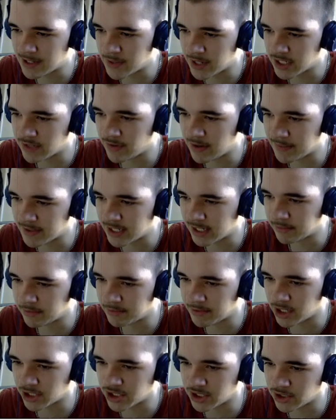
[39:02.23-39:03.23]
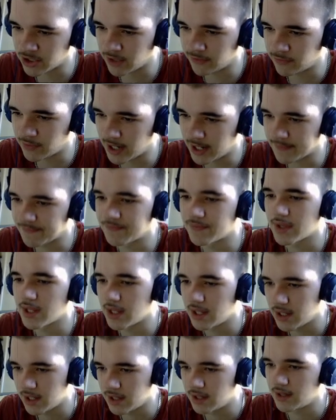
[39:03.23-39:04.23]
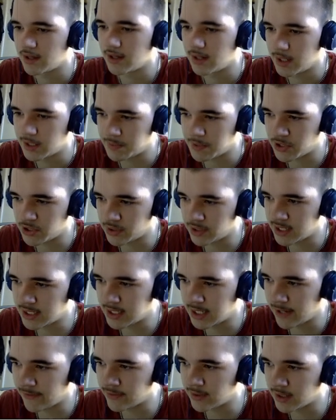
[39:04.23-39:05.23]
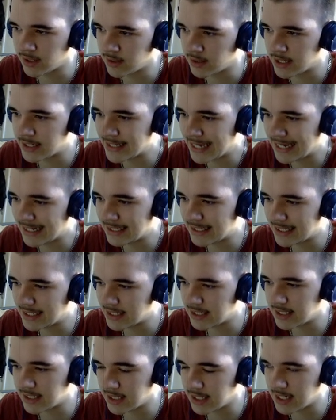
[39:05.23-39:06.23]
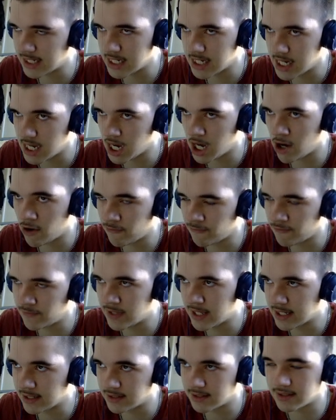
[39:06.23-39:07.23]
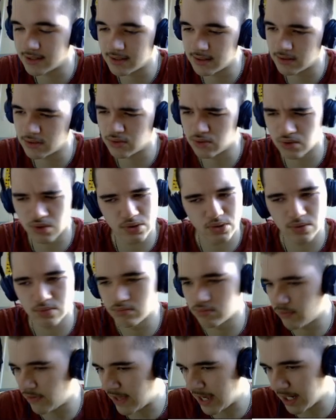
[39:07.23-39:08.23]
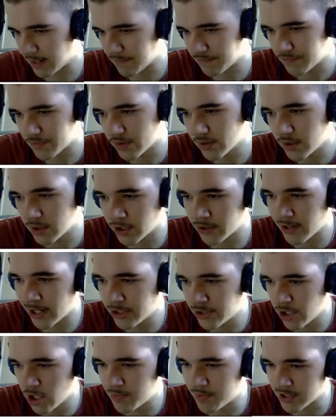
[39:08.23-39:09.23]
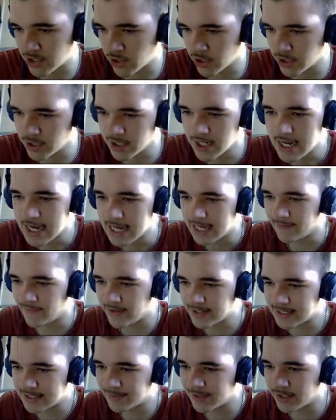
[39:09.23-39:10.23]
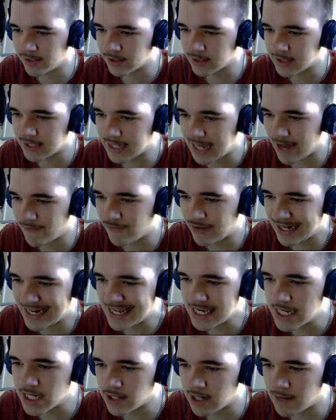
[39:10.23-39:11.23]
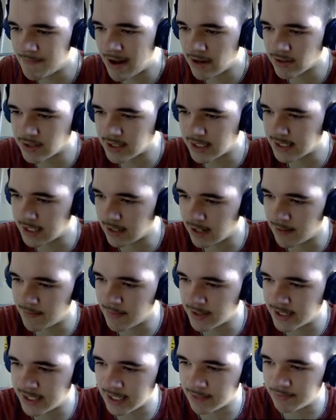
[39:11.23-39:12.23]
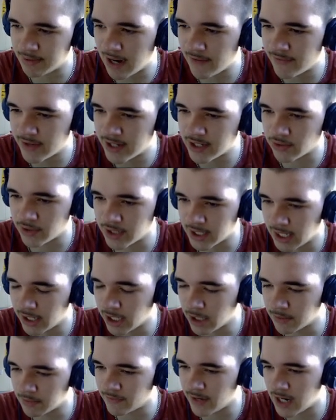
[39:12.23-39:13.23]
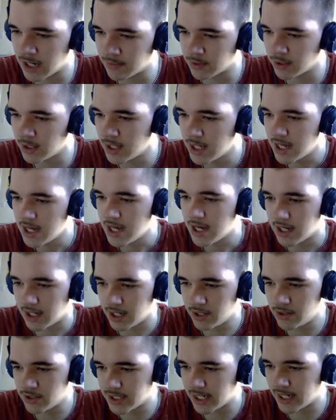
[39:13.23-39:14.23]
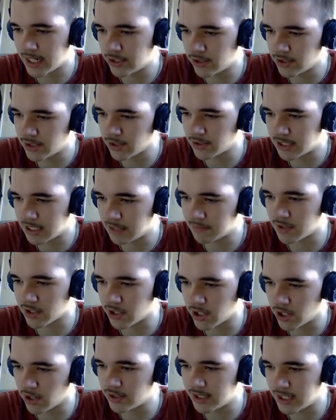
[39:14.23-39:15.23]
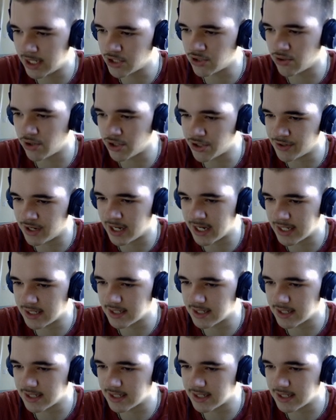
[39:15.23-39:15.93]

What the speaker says: write maintainable production software, especially given the date of this thing. Although I do hope it's good. If I seem a little cavalier about, say, omitting private or declaring global variable, understand I do so to keep the code easier on your eyes.